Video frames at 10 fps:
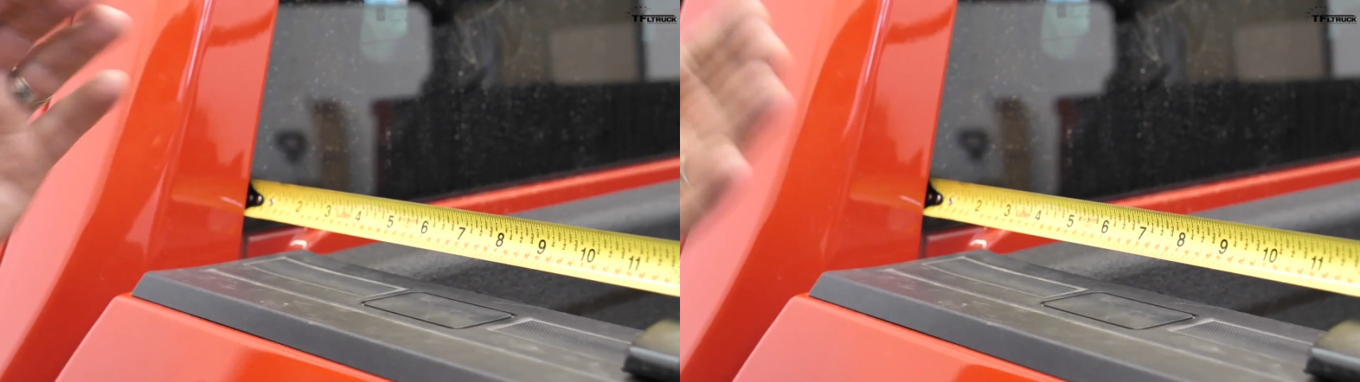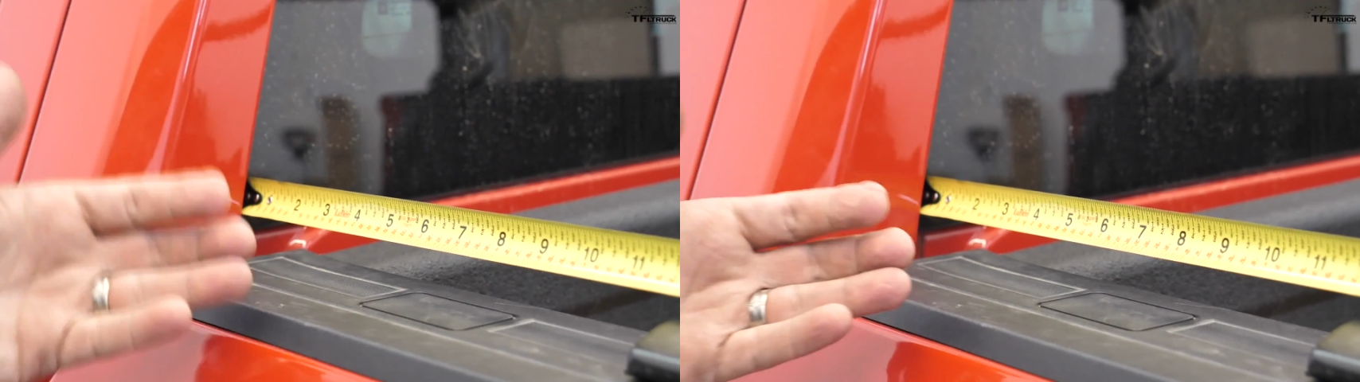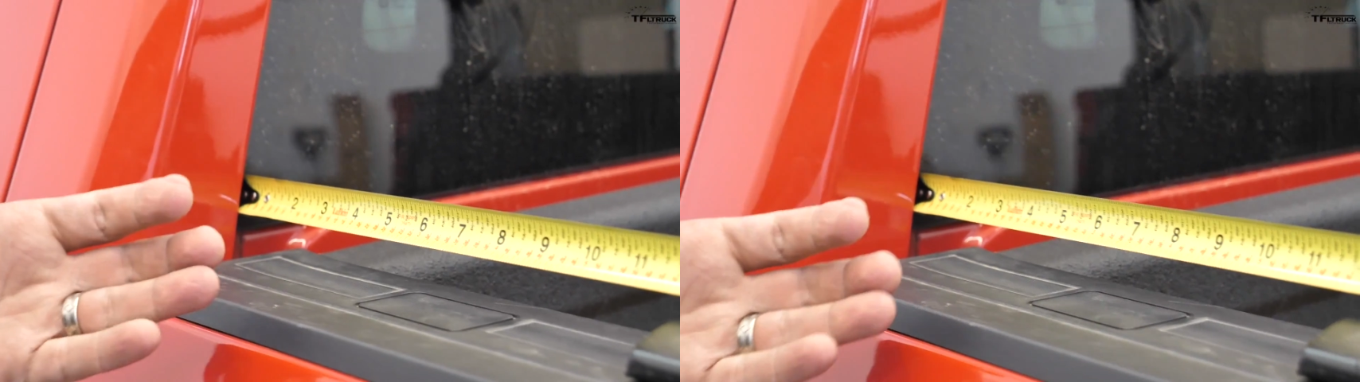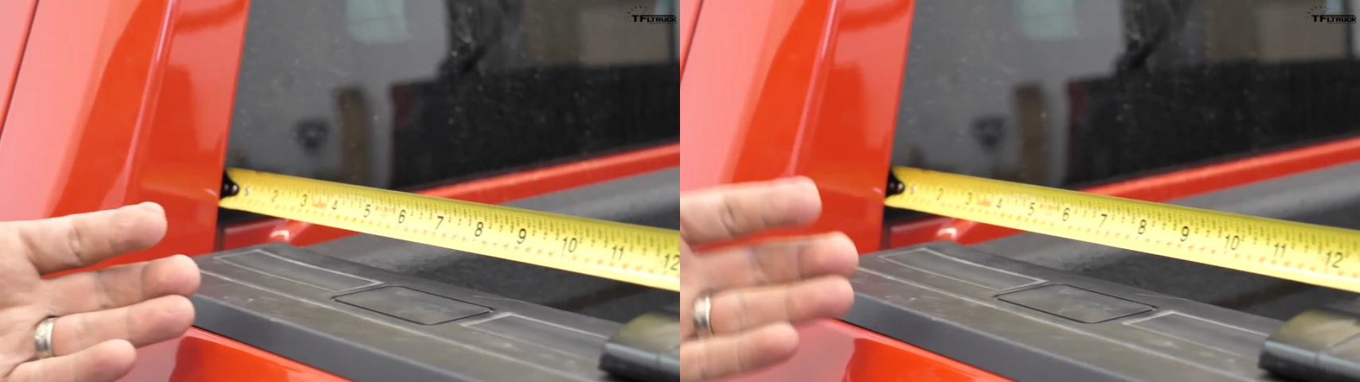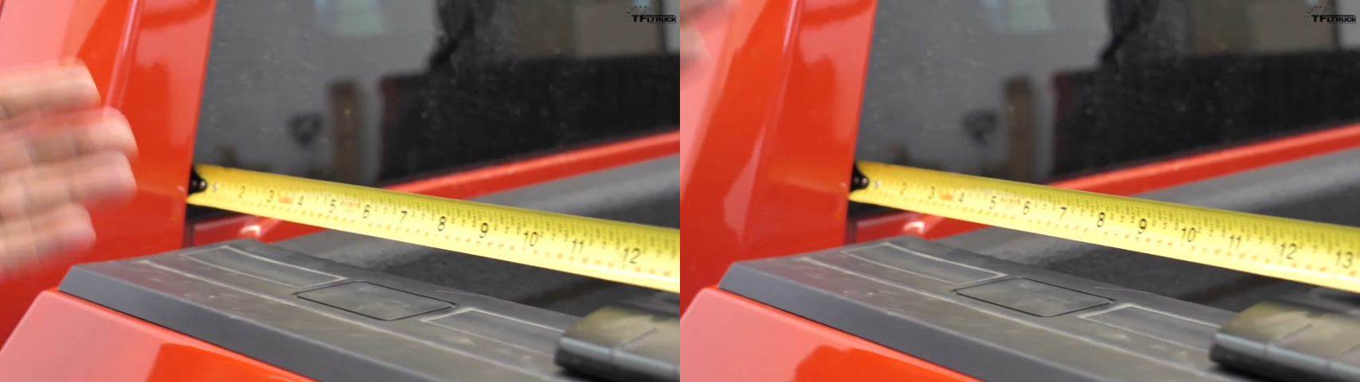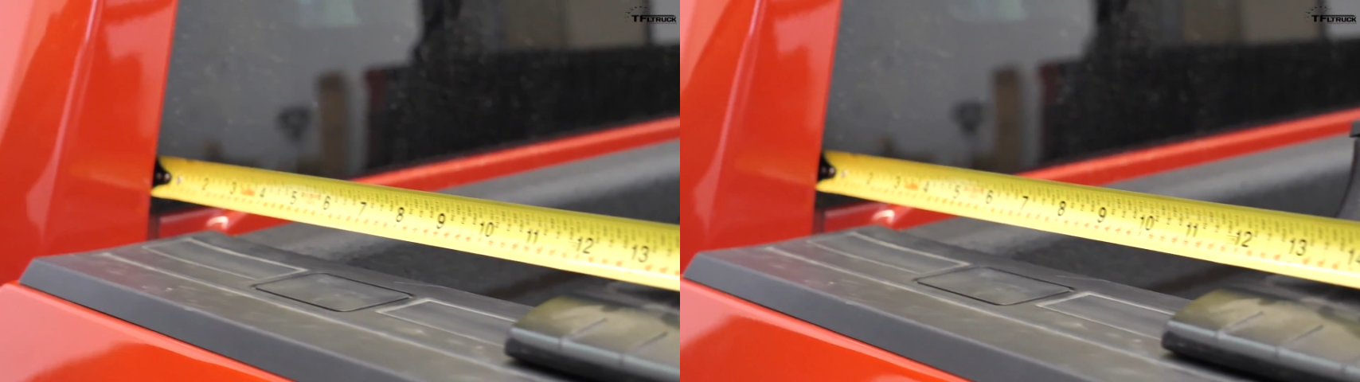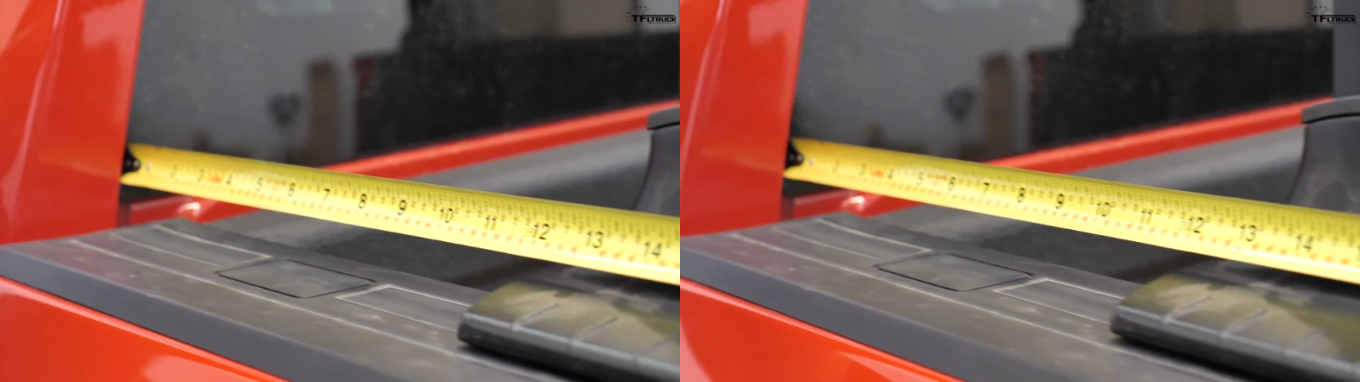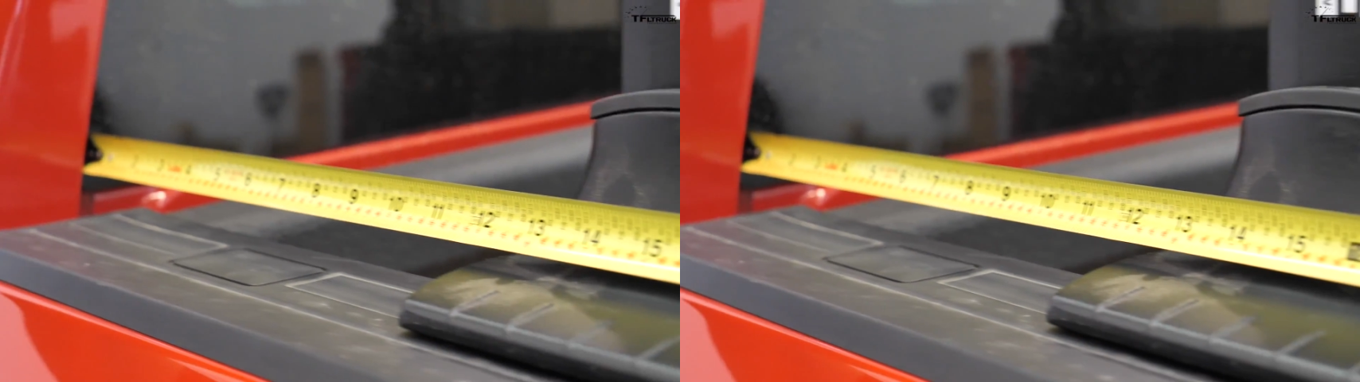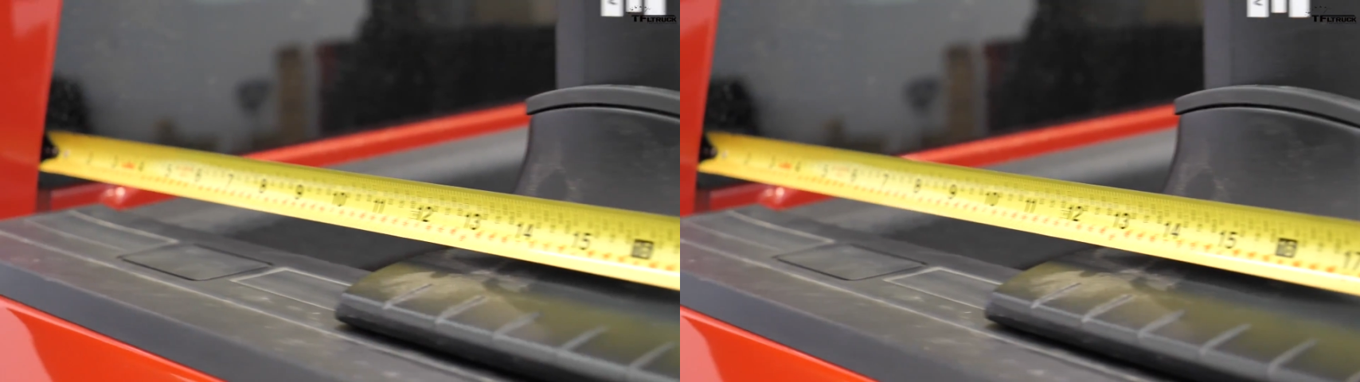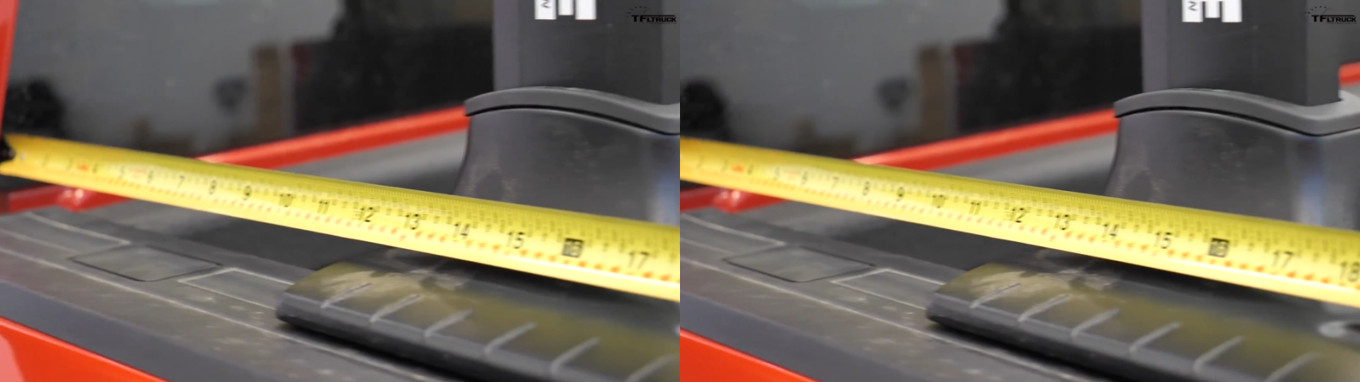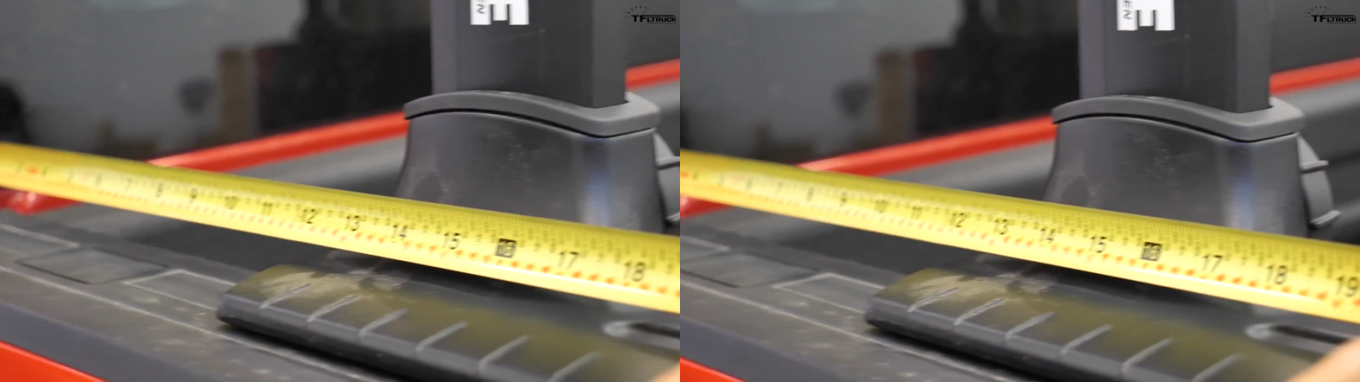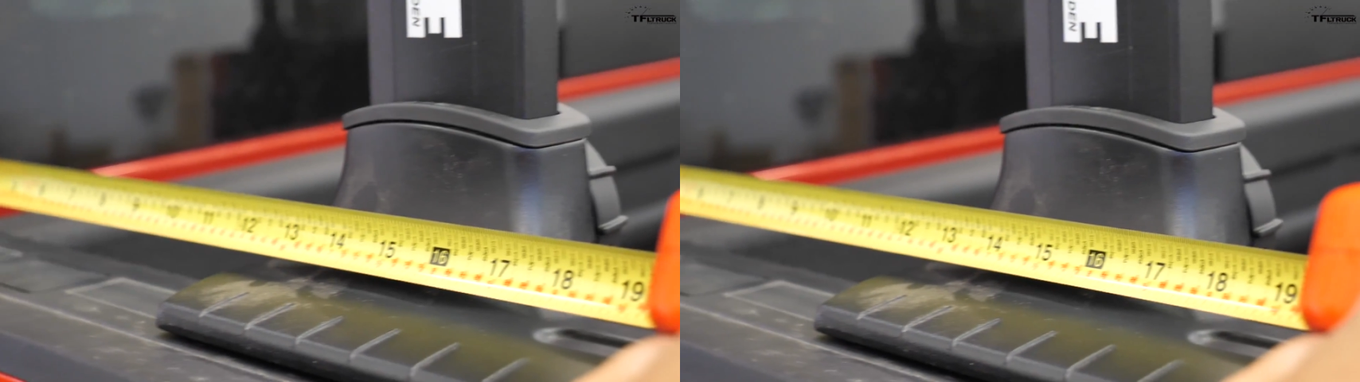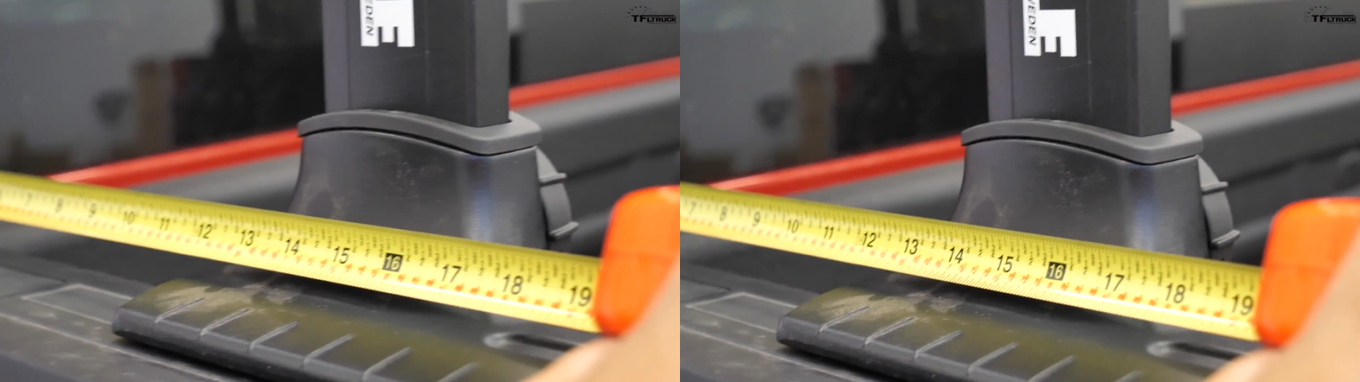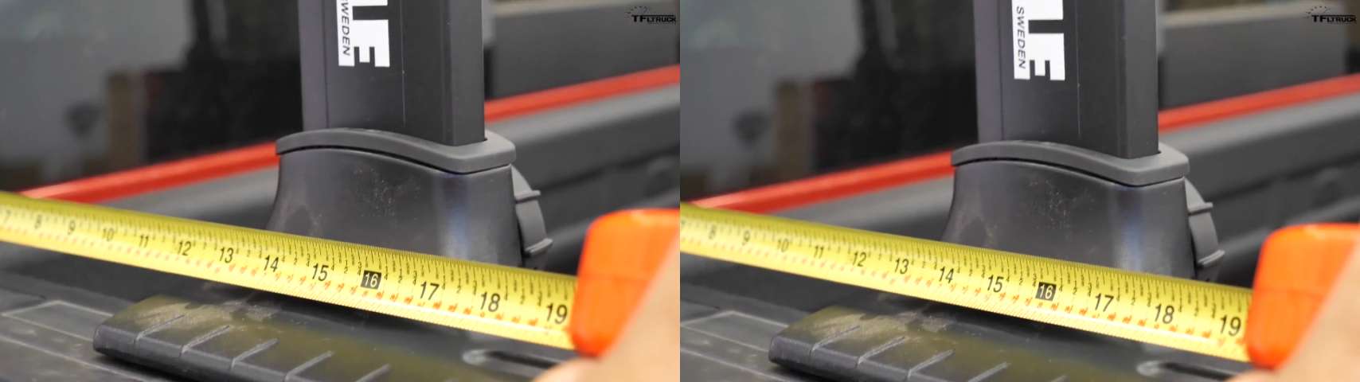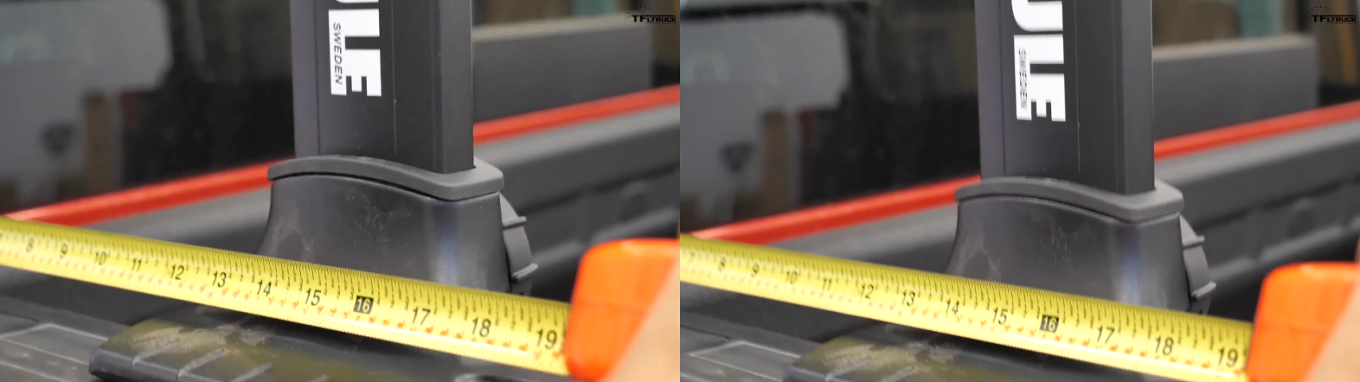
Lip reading: [unreadable: no face in view]